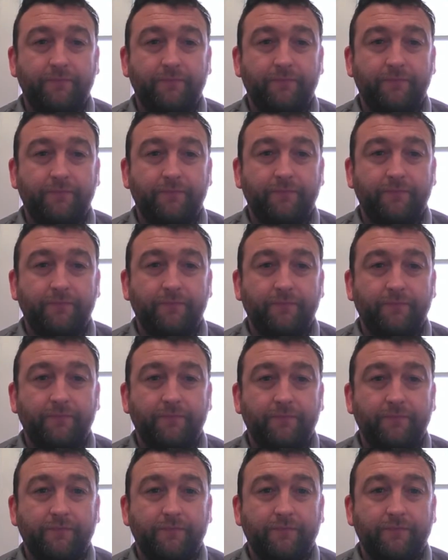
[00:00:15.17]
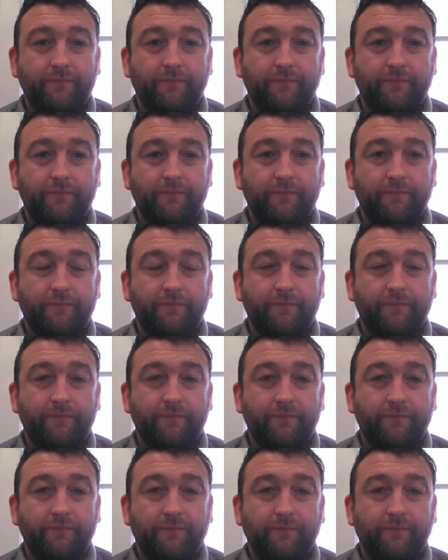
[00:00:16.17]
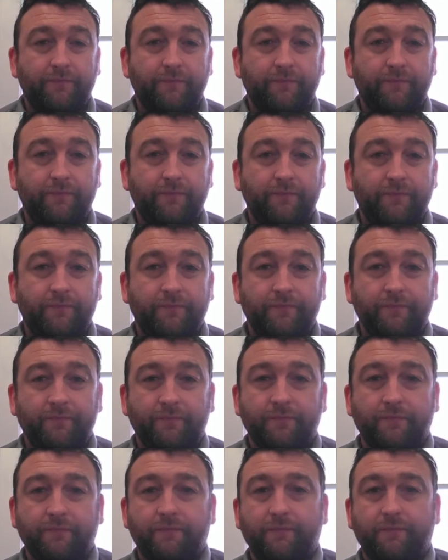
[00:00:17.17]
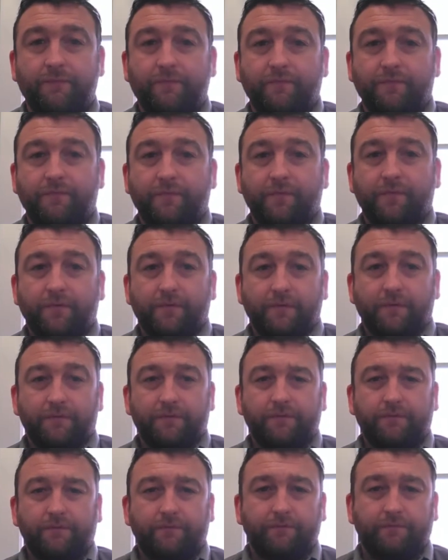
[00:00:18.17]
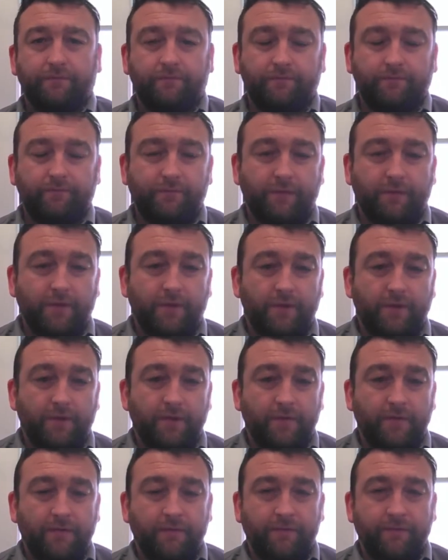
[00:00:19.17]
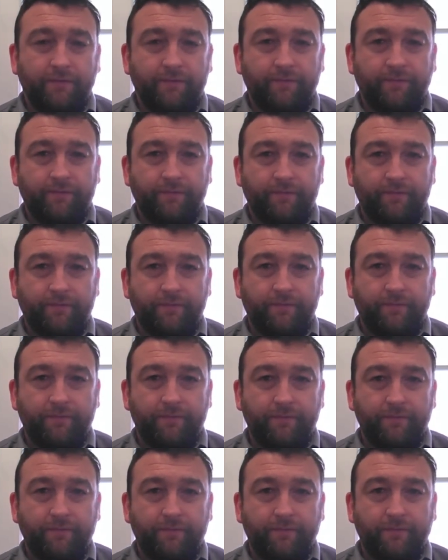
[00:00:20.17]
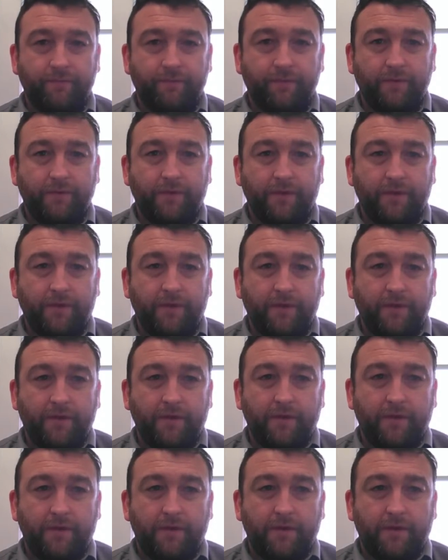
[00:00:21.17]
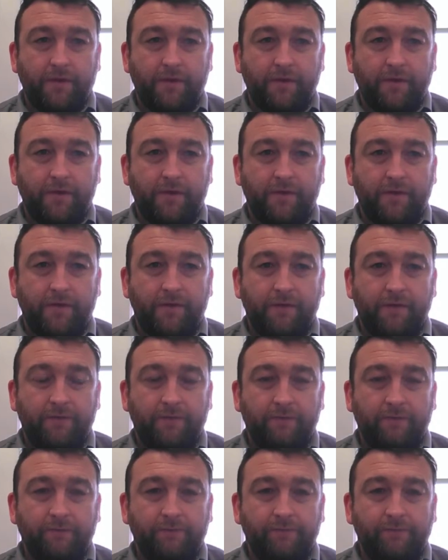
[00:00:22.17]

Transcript: (not speaking)